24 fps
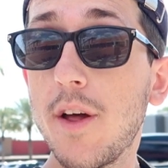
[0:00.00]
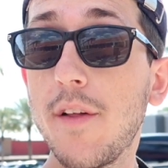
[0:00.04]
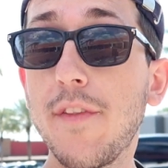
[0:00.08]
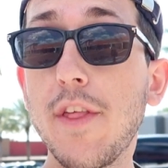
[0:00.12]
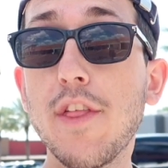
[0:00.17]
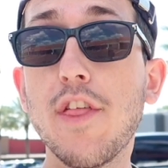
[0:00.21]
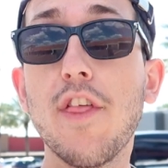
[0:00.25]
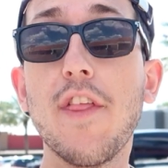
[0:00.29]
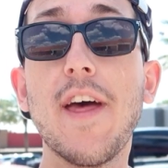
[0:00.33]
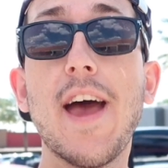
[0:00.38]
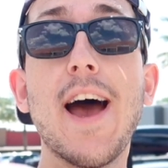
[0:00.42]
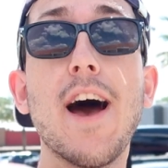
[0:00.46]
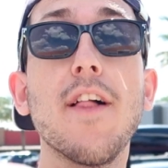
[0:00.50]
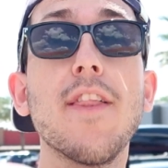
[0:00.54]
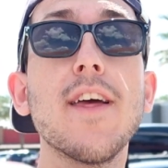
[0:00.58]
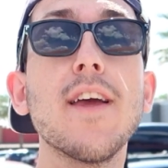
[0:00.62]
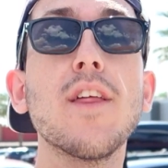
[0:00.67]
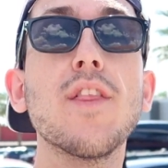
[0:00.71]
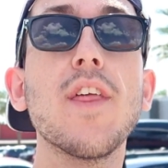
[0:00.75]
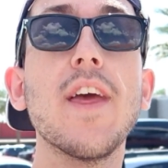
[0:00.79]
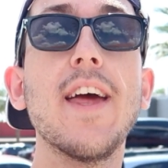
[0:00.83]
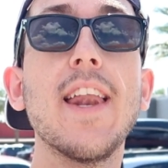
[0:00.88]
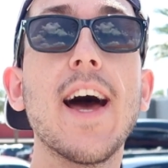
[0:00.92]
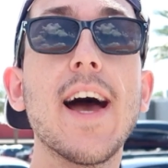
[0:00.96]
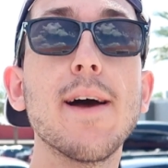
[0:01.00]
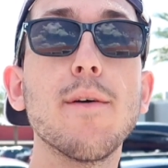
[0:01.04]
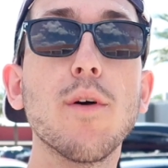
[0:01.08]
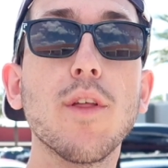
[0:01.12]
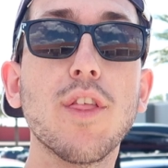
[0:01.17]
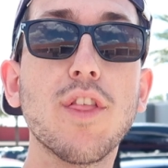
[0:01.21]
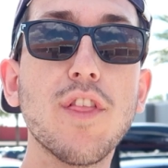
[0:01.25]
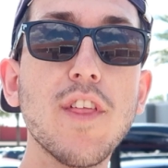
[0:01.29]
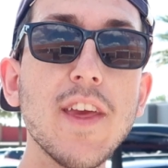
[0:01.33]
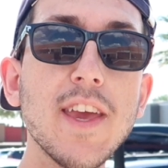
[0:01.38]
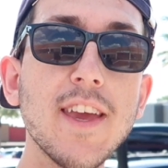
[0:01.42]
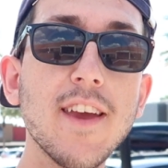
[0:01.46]
This is Alex, and I will
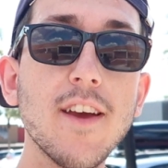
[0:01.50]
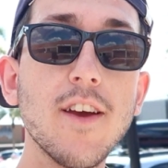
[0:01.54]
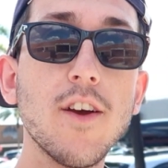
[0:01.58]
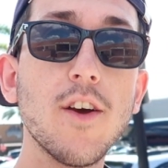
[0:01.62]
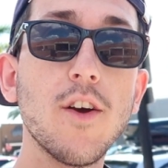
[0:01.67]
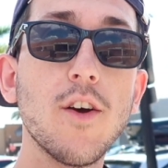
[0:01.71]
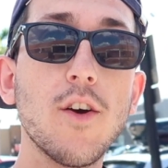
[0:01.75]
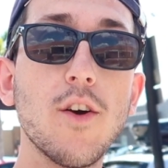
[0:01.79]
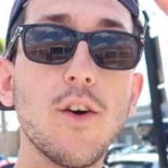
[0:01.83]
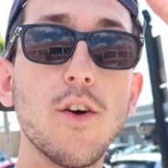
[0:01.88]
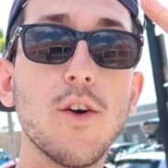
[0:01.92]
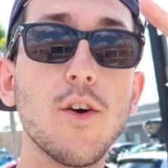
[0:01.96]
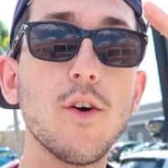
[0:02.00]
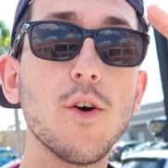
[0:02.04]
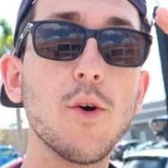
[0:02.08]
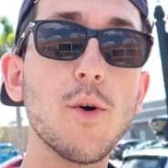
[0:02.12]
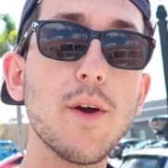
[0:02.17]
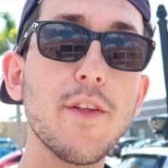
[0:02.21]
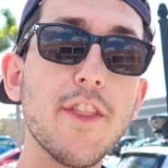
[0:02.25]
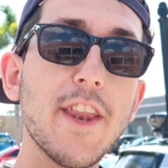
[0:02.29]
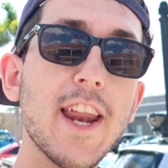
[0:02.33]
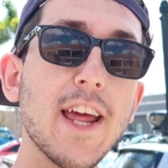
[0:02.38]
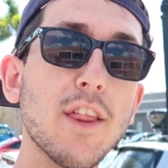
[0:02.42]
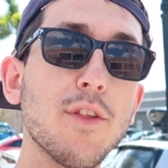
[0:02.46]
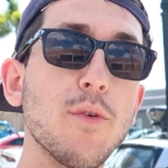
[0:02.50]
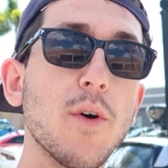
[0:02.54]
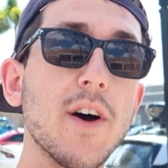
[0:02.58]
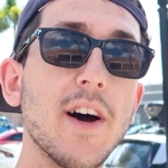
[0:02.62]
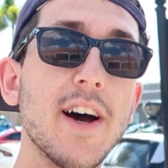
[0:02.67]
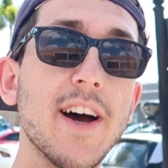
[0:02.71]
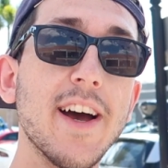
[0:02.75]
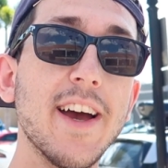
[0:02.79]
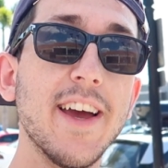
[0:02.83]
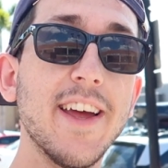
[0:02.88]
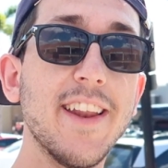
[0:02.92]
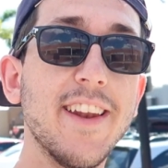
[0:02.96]
see you in the next
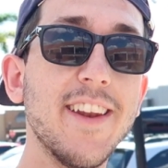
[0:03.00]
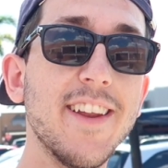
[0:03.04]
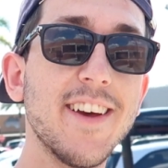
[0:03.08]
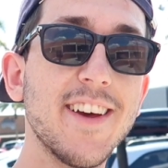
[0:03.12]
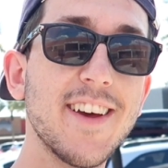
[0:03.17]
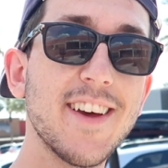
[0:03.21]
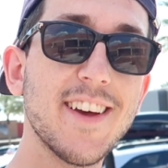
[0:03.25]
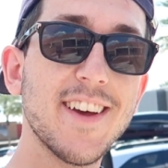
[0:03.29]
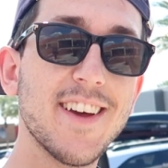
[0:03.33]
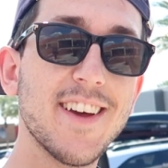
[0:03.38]
one.